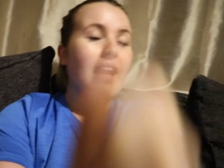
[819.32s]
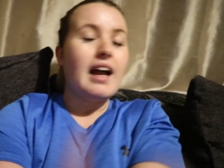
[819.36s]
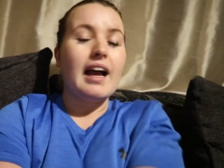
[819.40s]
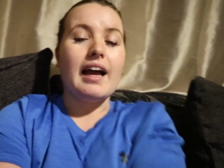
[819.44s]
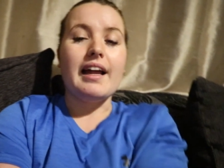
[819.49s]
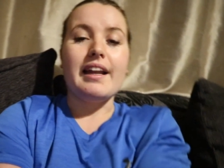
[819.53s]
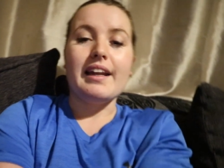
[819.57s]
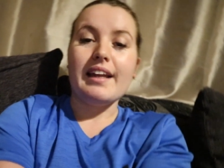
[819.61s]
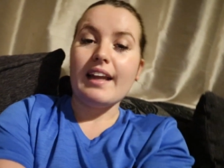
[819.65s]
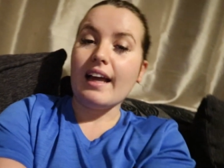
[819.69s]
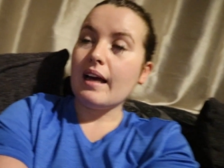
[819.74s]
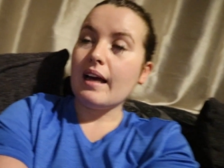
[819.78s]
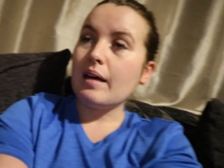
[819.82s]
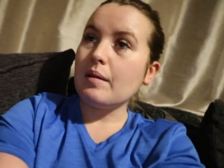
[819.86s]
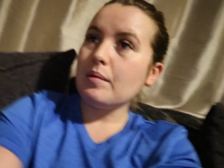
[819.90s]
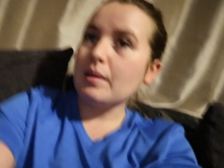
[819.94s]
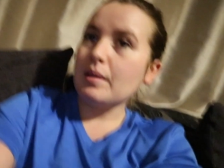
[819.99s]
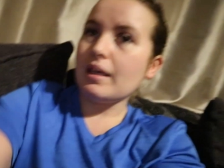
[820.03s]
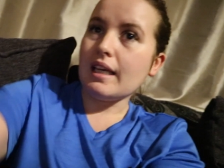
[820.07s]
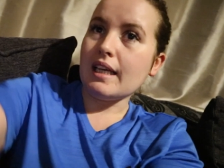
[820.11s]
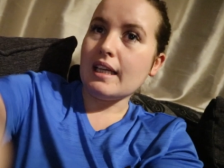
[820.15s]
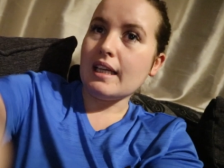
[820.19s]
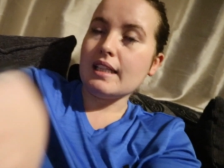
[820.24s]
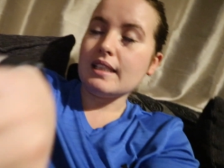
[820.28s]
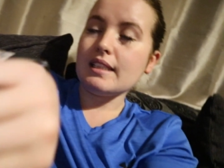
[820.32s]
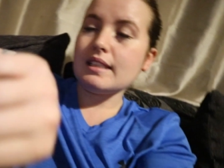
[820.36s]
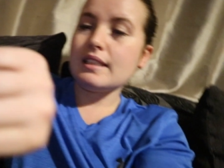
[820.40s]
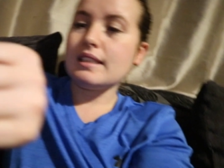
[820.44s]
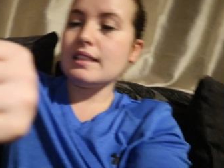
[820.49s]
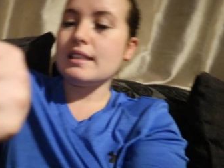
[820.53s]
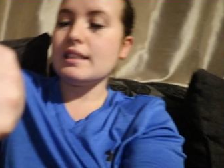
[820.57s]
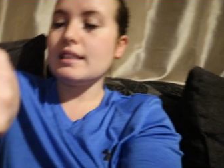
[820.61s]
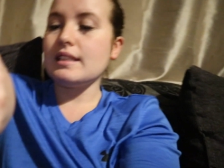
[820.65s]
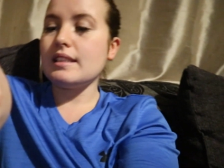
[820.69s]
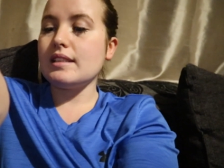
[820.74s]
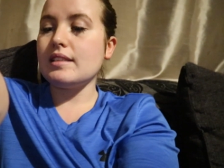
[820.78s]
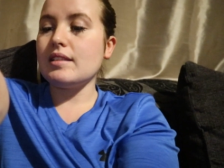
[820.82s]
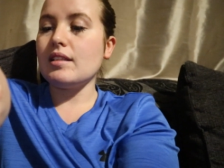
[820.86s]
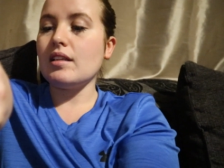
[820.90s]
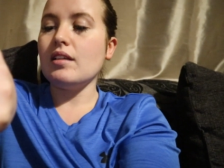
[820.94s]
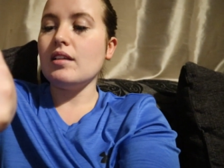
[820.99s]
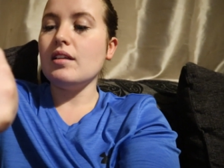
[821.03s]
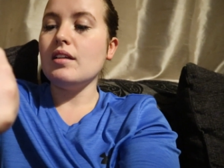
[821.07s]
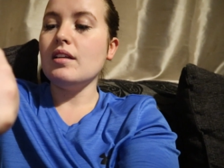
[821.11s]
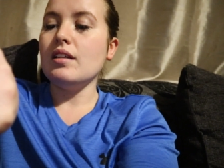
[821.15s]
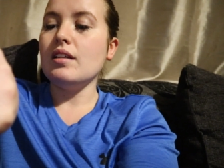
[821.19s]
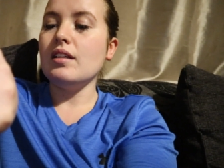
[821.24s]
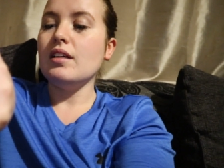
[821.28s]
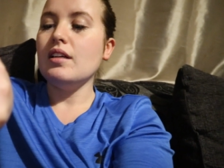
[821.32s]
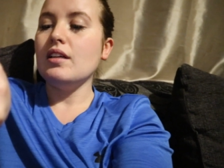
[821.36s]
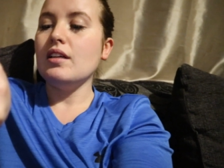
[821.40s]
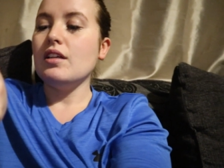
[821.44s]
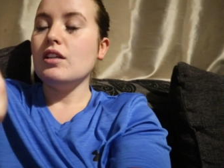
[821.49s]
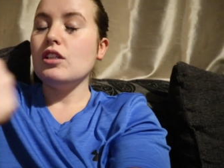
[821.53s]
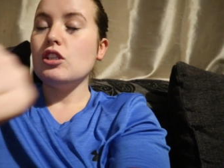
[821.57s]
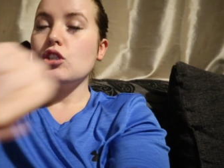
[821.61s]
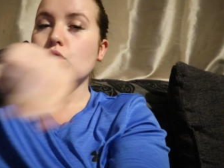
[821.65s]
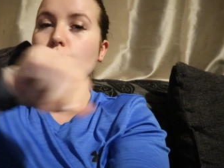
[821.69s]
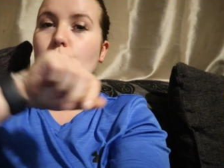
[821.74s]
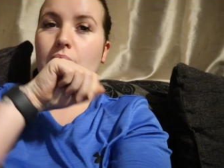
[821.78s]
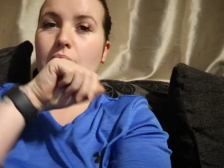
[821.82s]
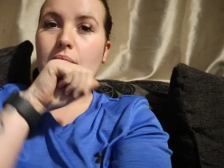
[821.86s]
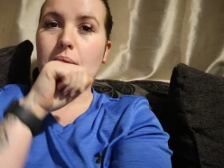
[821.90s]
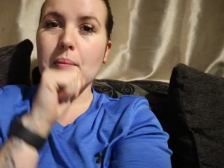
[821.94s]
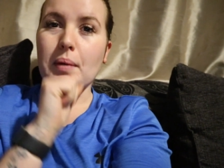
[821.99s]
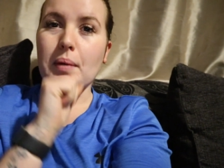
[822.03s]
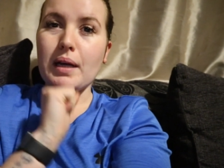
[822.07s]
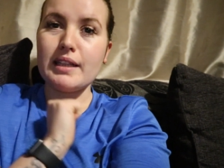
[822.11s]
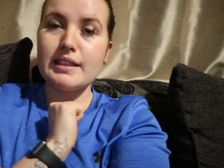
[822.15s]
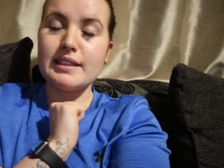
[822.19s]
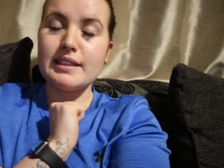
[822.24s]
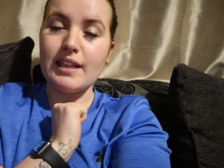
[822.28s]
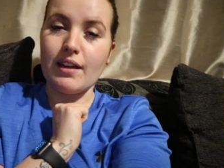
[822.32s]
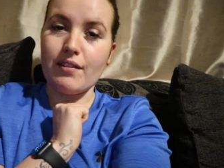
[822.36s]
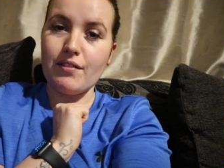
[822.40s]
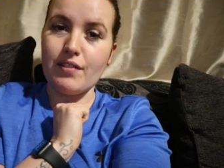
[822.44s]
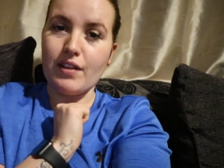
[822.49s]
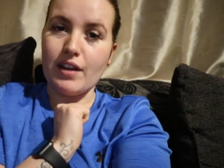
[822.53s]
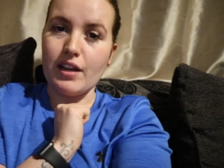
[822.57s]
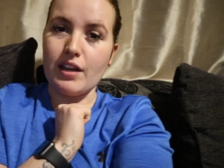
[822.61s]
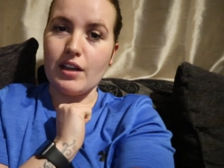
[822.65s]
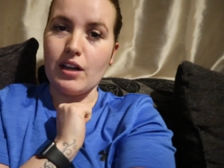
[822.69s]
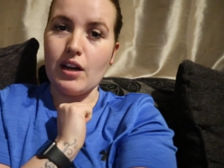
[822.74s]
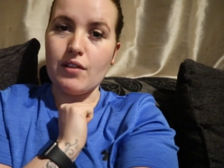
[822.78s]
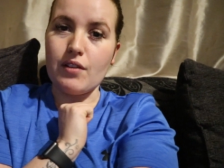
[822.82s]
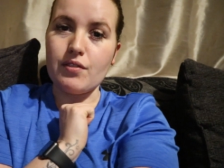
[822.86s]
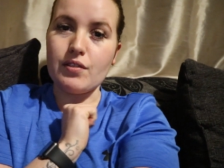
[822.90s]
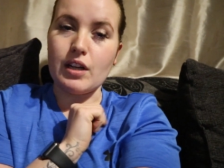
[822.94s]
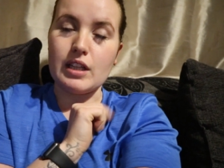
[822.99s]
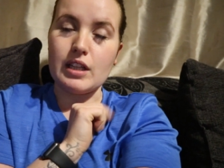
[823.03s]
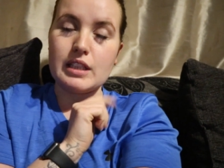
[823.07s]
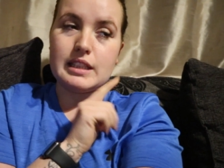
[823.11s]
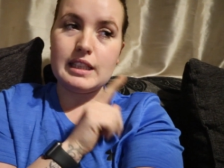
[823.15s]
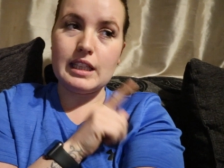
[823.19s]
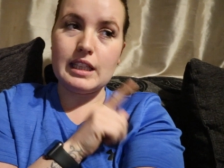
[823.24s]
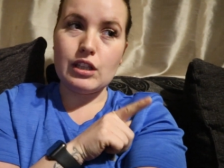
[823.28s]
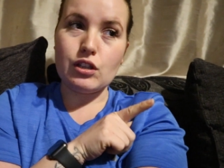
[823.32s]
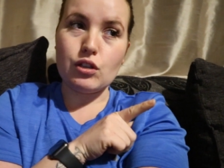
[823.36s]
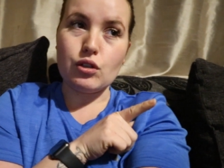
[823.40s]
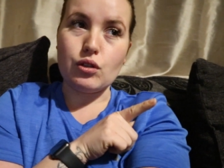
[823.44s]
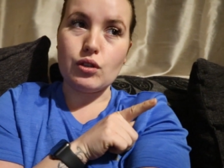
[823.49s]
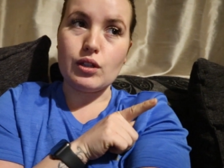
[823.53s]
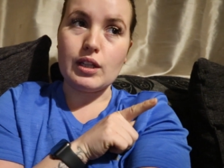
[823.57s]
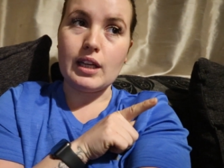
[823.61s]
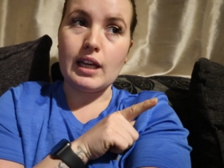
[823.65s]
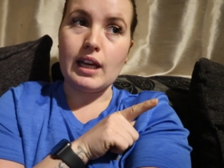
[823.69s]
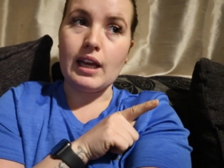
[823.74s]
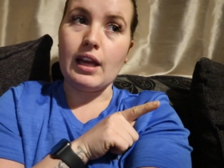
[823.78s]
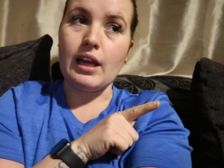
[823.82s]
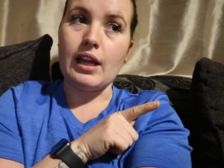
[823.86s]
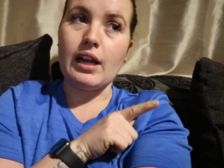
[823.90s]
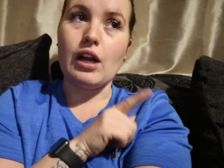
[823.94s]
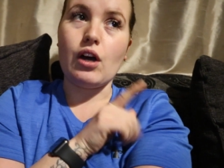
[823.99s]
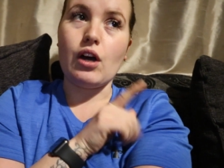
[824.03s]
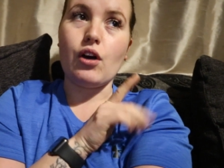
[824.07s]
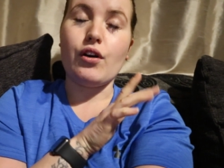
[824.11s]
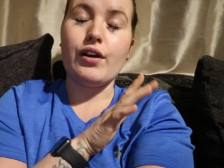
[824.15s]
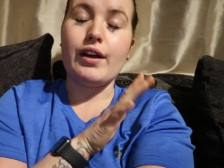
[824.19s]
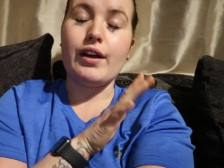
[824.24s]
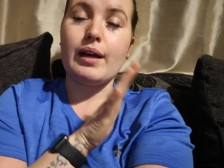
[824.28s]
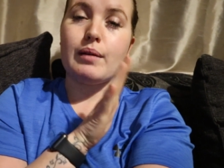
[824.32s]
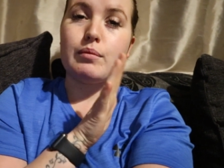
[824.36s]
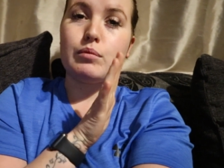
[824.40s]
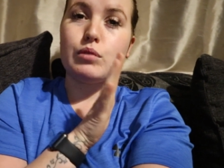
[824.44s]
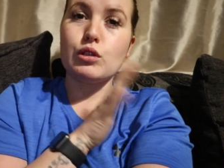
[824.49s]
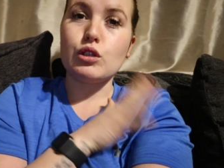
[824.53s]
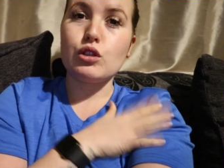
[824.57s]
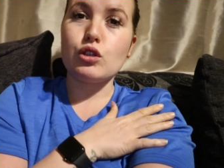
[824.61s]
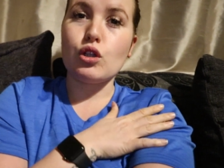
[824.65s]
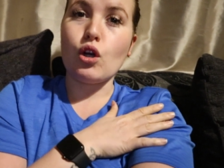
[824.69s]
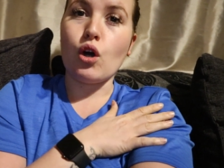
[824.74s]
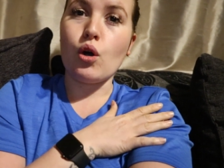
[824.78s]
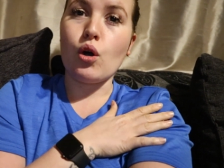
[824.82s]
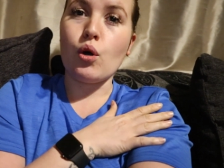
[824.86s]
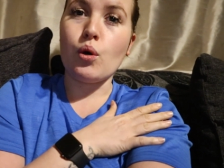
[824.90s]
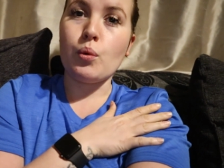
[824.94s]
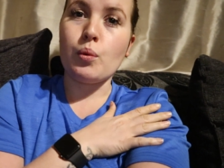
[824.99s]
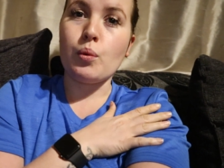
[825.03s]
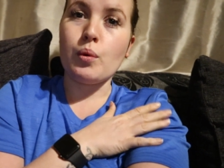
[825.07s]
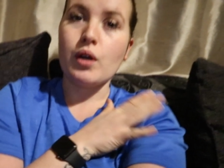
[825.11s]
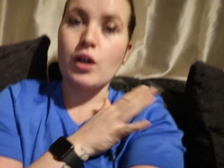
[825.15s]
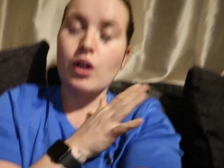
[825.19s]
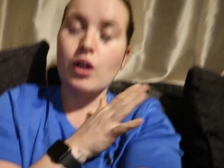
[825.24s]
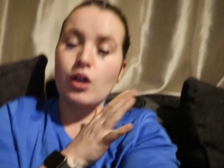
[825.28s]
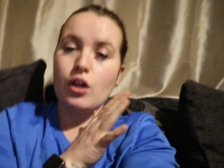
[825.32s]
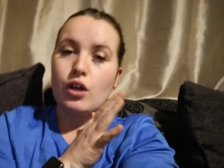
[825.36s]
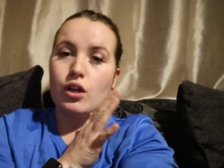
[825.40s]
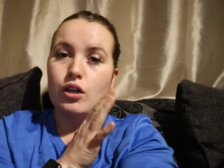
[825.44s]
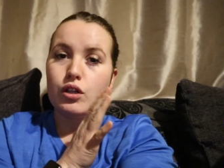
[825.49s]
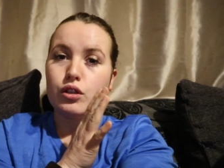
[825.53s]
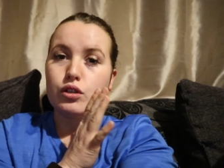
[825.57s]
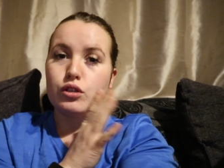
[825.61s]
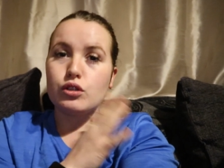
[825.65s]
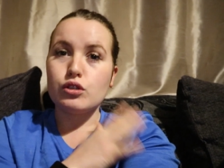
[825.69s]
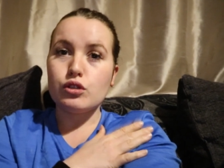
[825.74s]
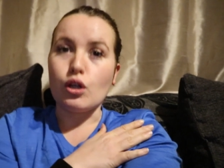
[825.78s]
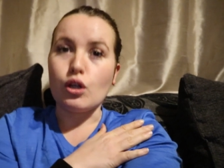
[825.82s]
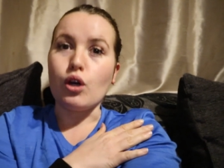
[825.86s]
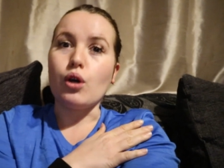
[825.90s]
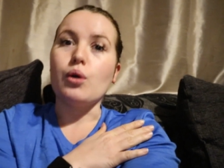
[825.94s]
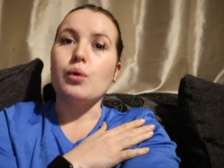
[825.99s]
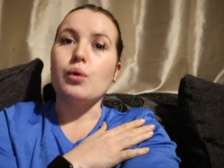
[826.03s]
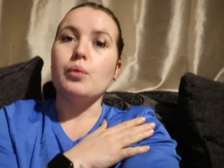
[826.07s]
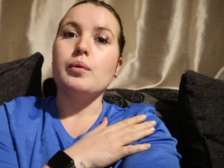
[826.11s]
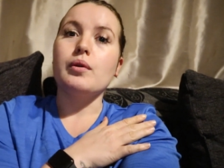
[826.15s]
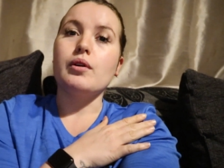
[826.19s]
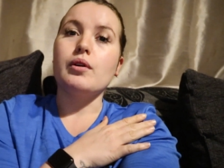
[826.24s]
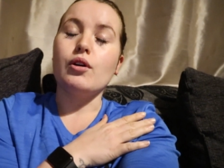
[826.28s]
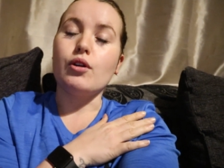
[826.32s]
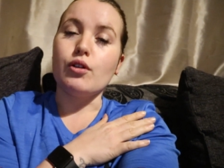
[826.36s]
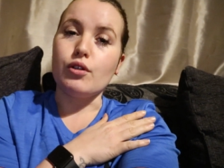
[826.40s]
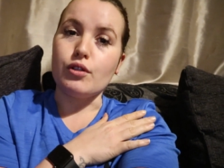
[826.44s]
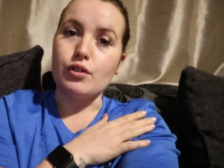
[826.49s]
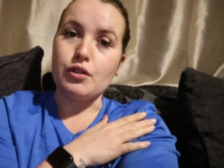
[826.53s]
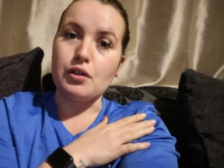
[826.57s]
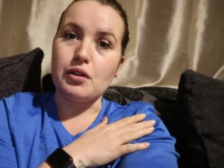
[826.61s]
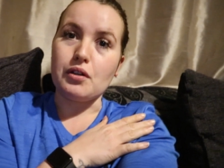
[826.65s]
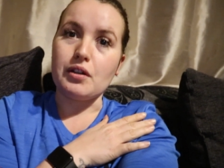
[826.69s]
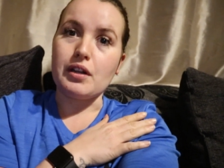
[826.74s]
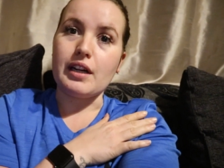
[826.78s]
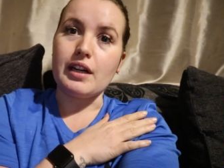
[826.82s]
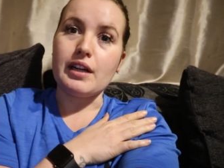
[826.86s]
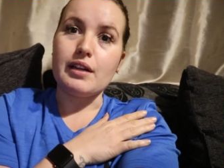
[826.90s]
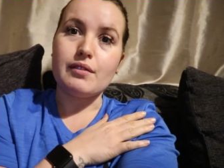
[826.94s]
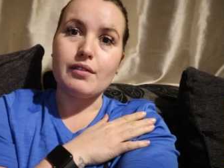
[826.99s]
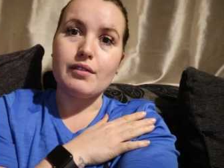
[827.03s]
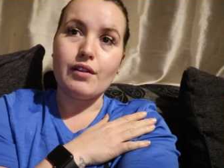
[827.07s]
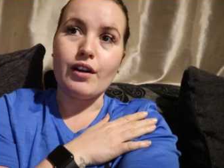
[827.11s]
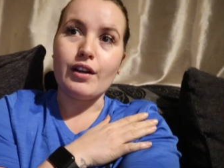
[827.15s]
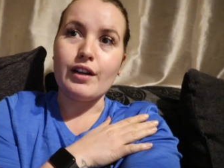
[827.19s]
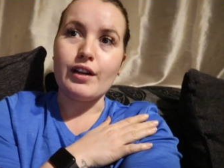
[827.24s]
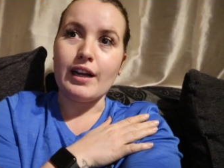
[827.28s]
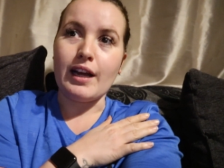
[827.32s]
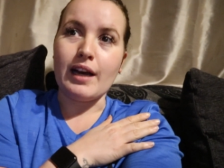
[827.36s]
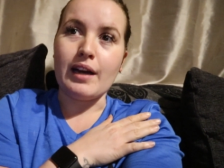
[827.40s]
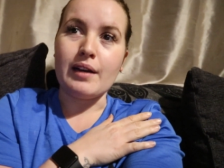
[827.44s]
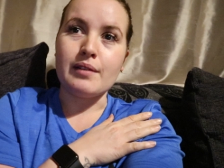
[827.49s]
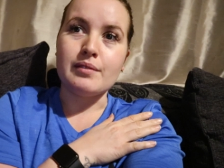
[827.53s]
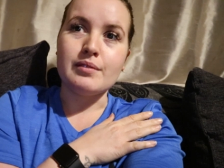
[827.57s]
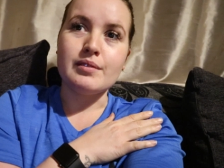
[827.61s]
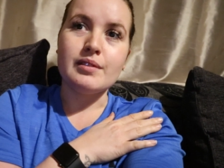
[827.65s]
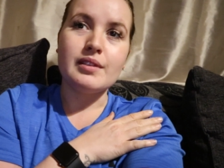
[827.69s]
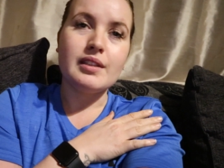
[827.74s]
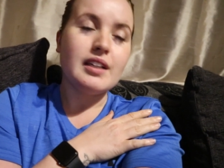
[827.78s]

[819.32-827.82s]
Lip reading: And now it's 7:20. I've got dinner cooking. I am so hungry right now.